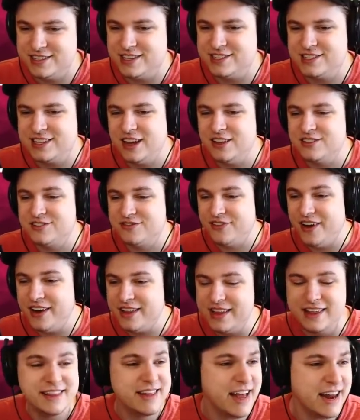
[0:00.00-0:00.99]
This sounds
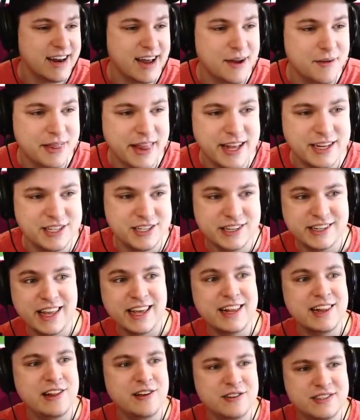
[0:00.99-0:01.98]
fun, and then I would
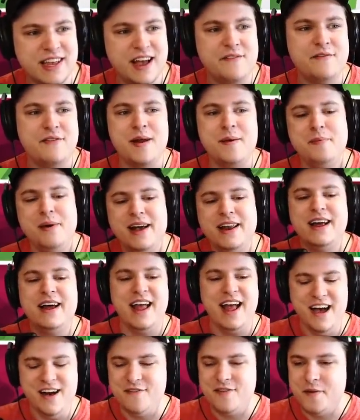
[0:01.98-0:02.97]
literally lose every pet I
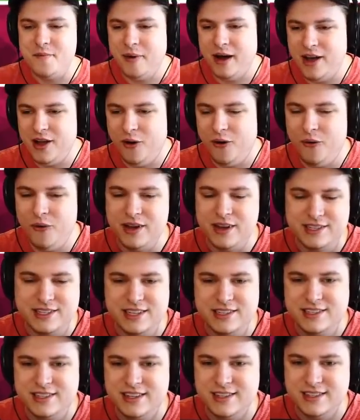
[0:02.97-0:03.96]
have in my whole
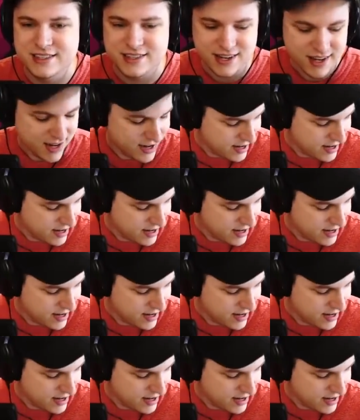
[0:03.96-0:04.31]
existence.